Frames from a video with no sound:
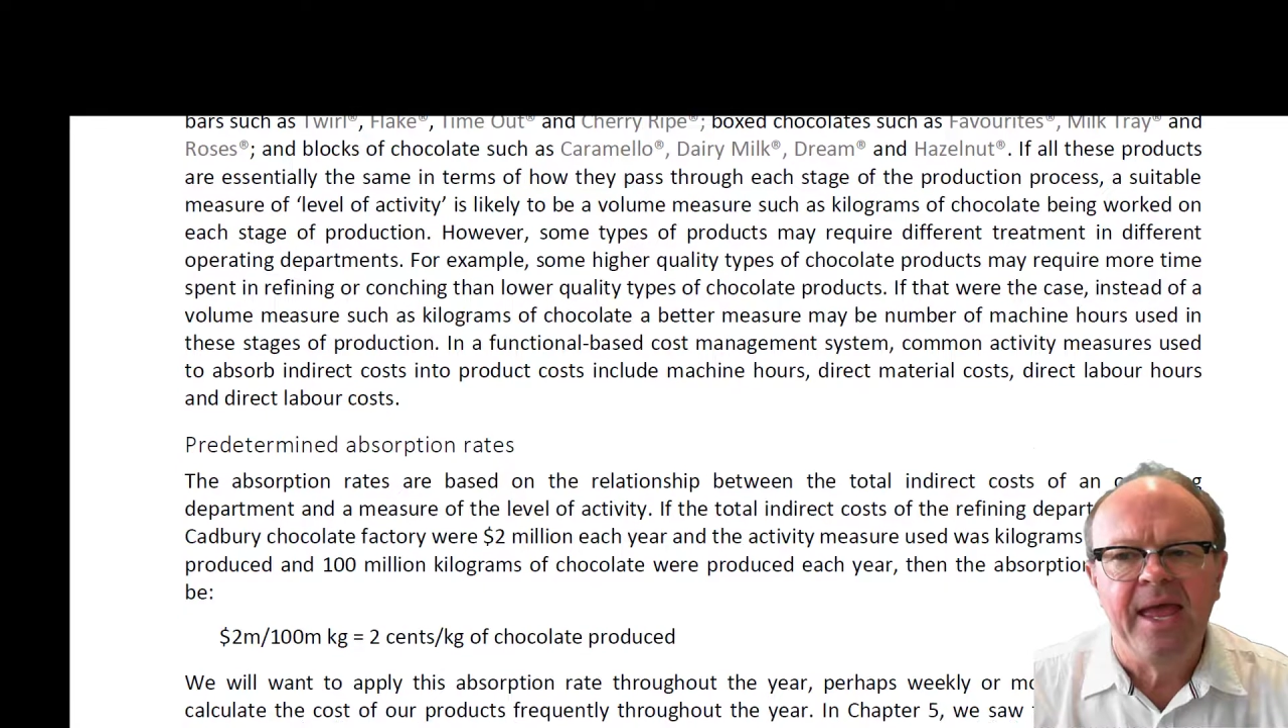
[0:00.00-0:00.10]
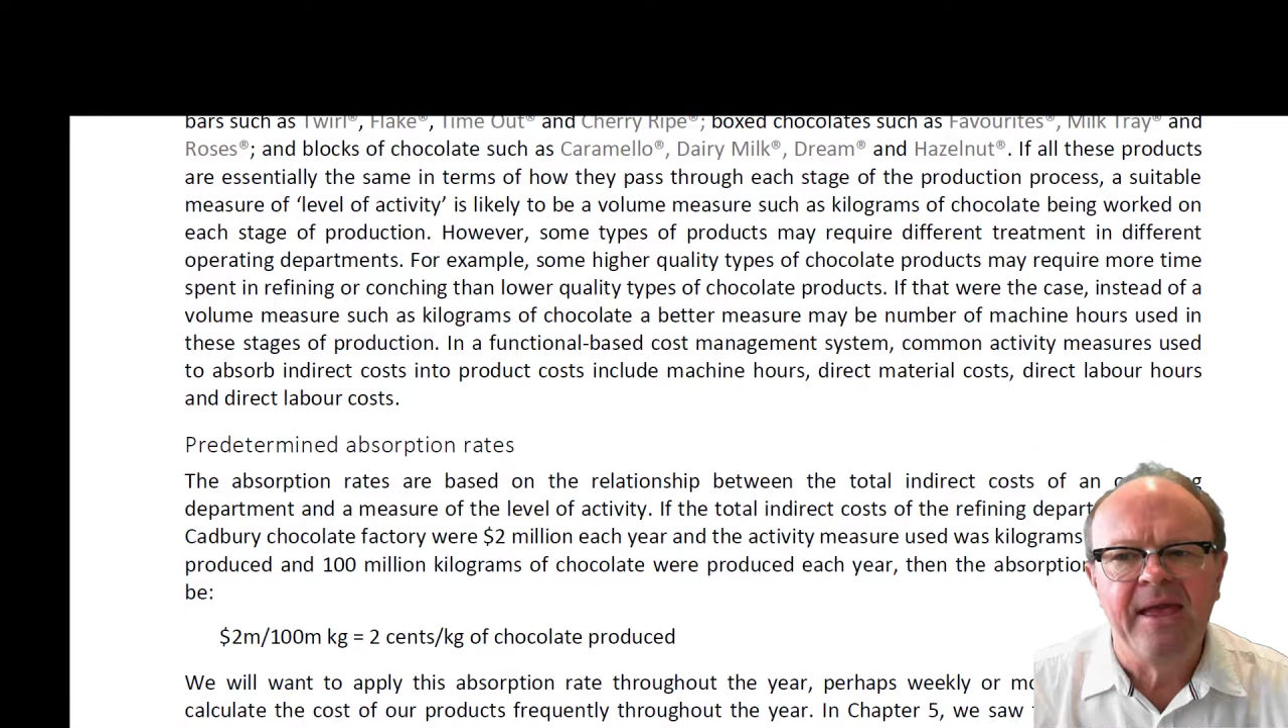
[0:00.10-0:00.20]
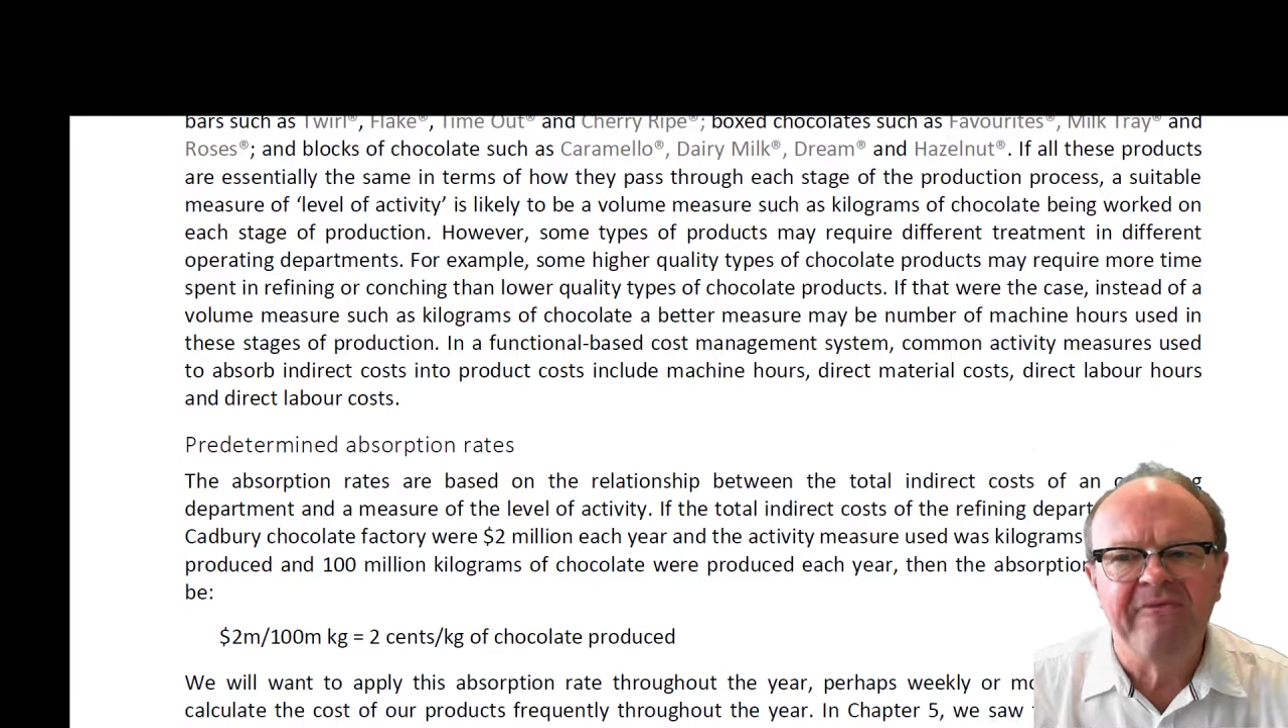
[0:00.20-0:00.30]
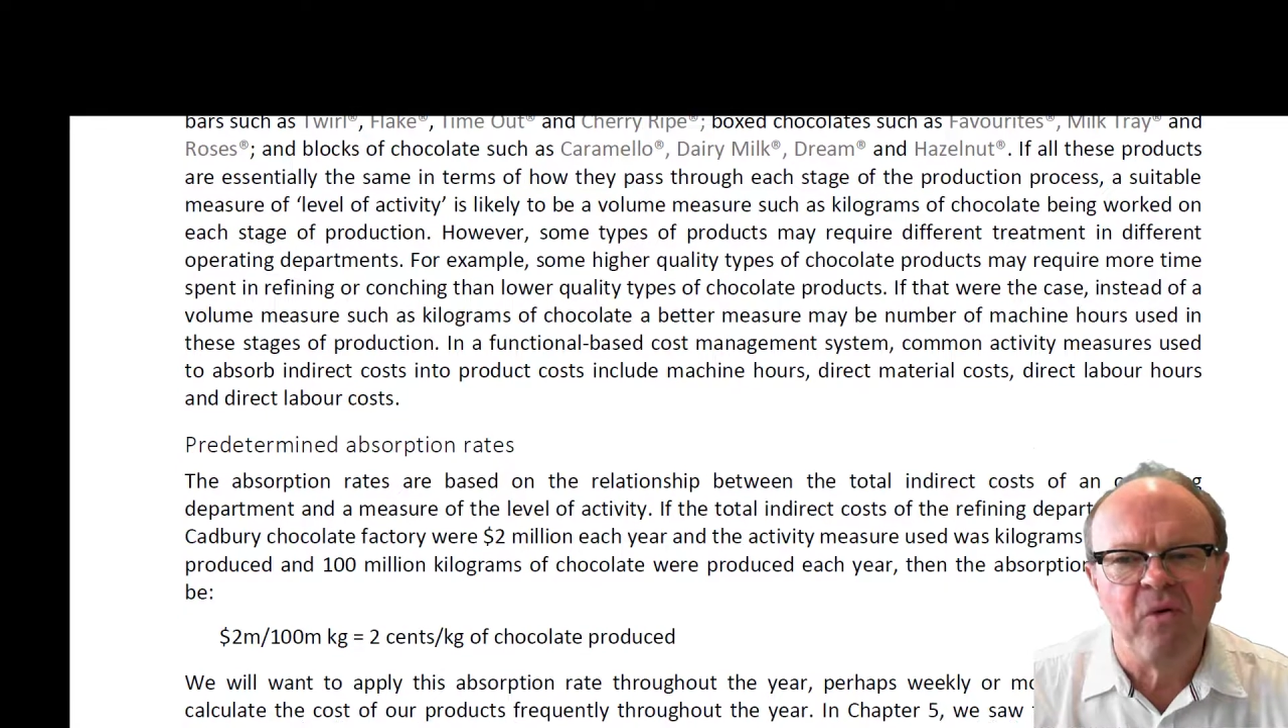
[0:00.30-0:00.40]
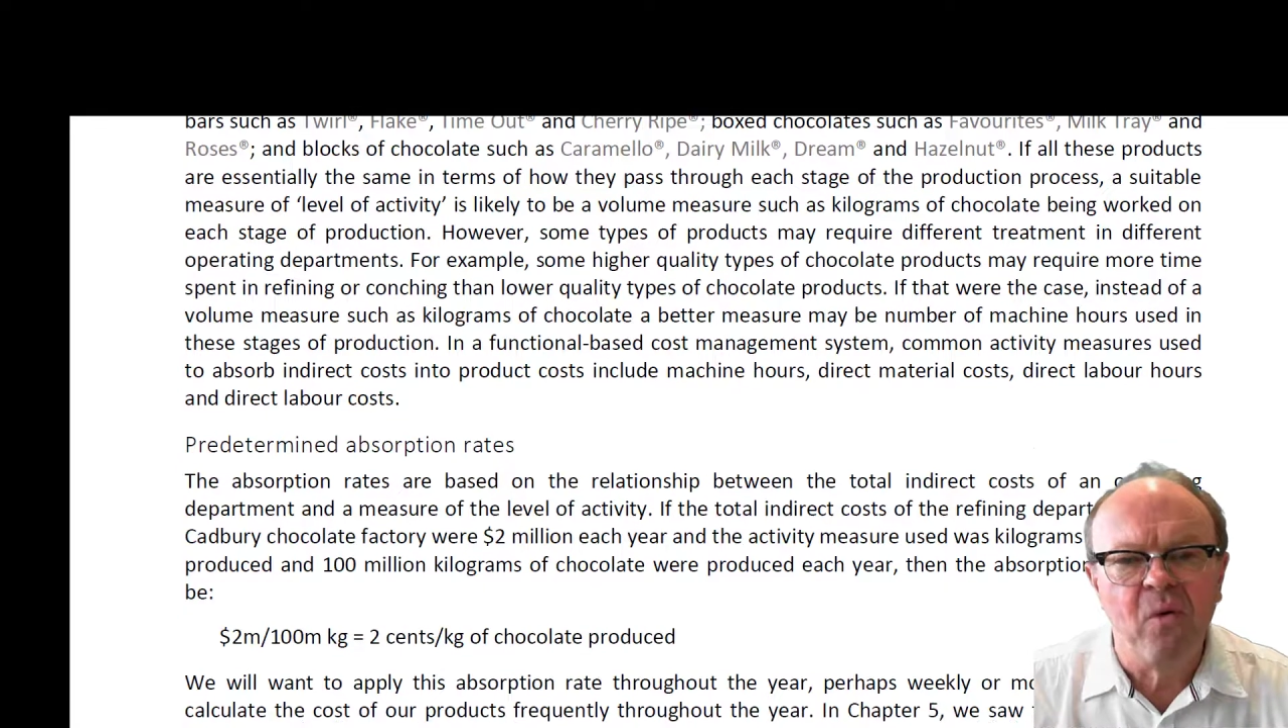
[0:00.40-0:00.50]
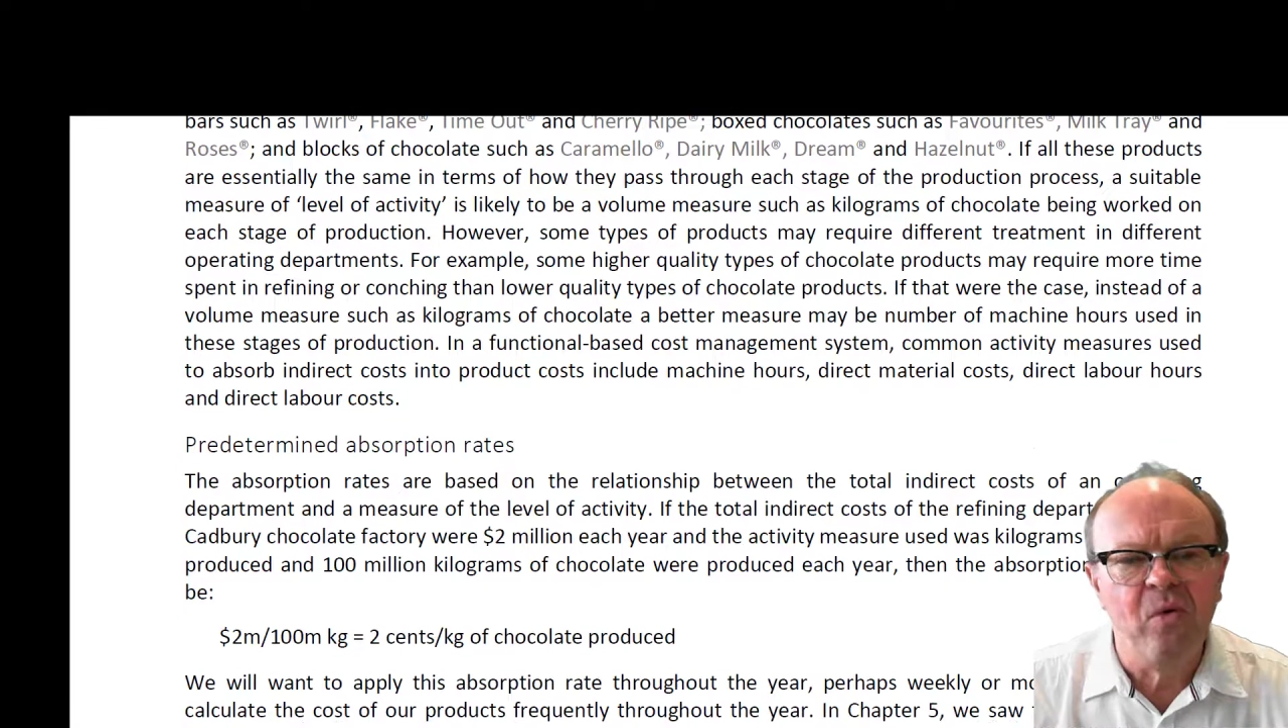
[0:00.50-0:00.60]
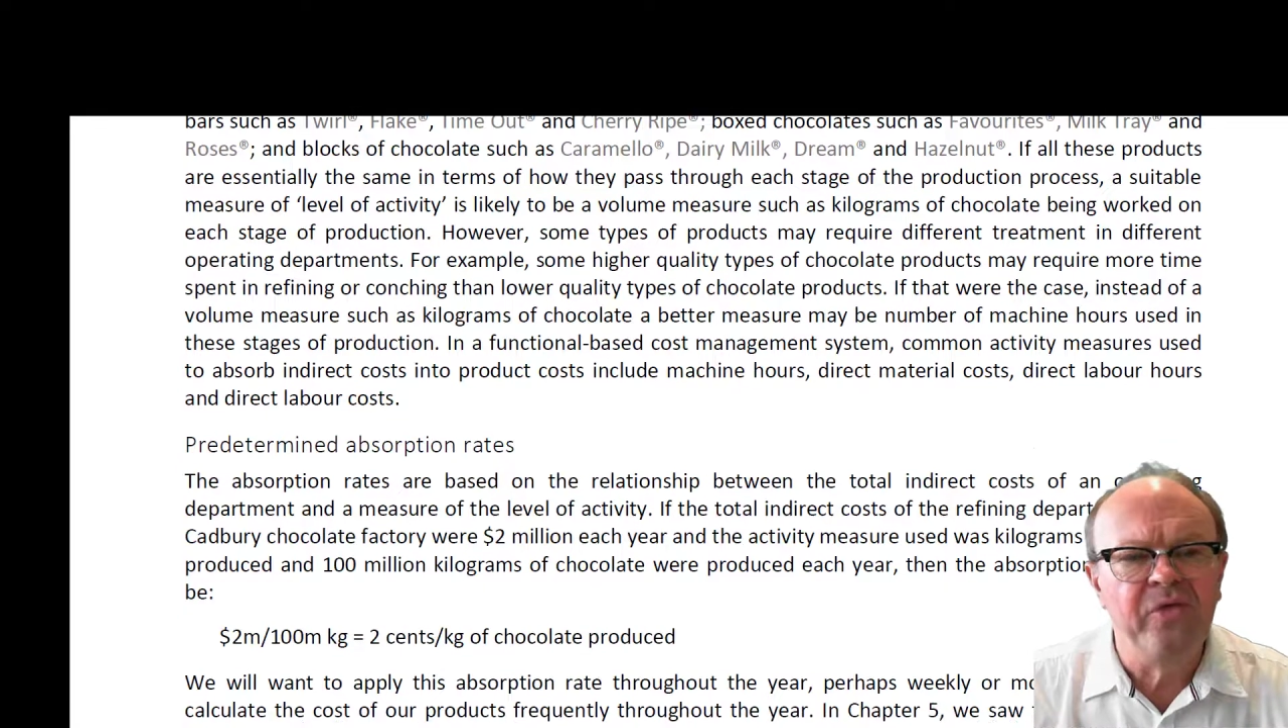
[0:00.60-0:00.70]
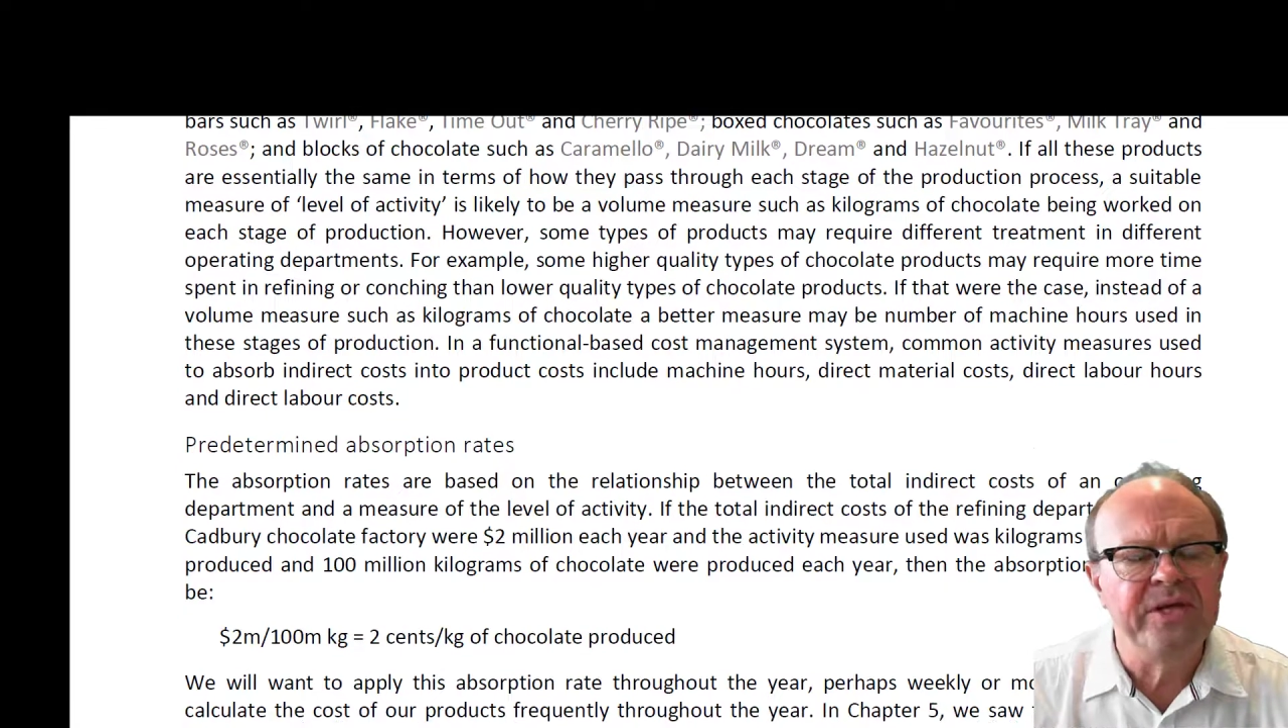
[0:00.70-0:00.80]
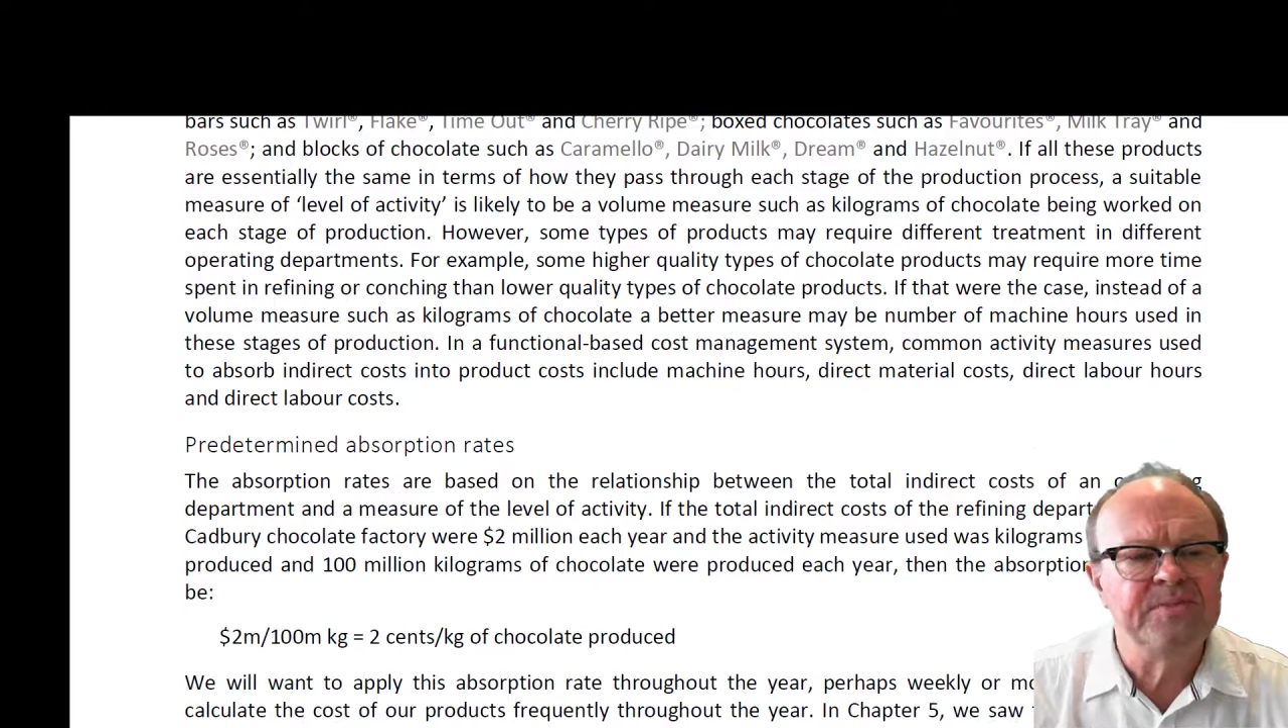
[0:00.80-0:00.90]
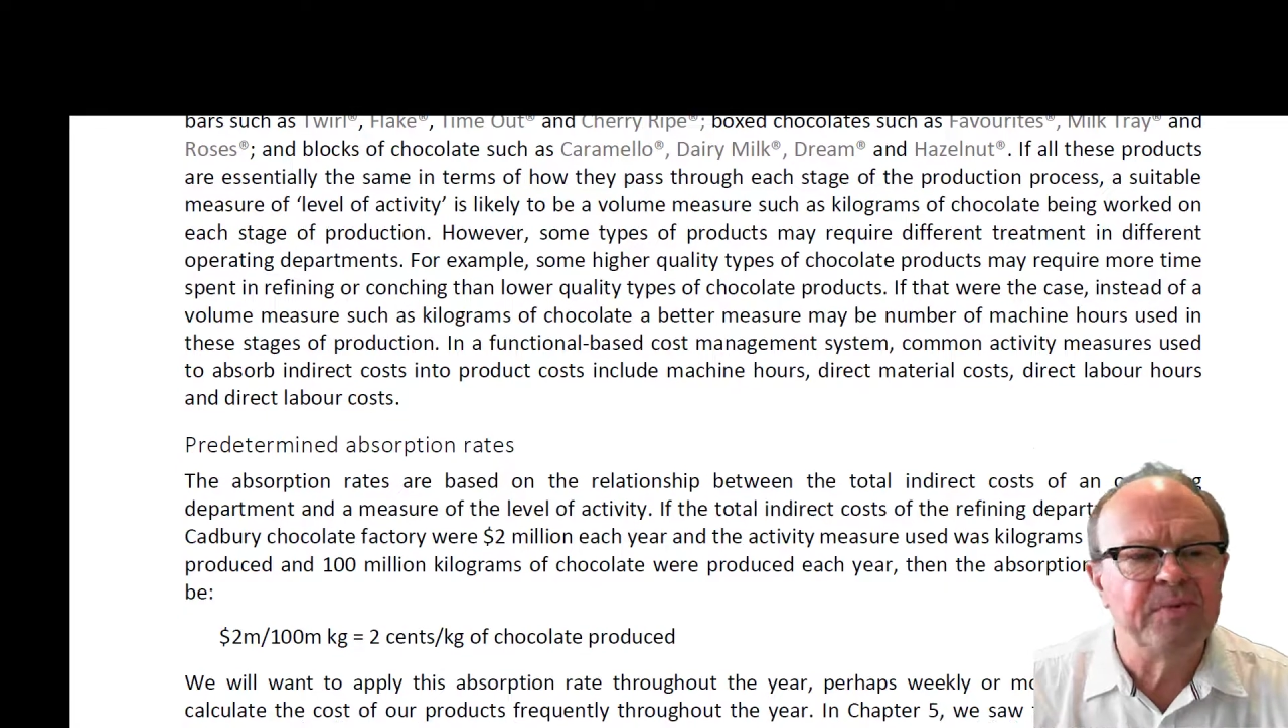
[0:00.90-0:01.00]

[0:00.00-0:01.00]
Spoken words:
If all these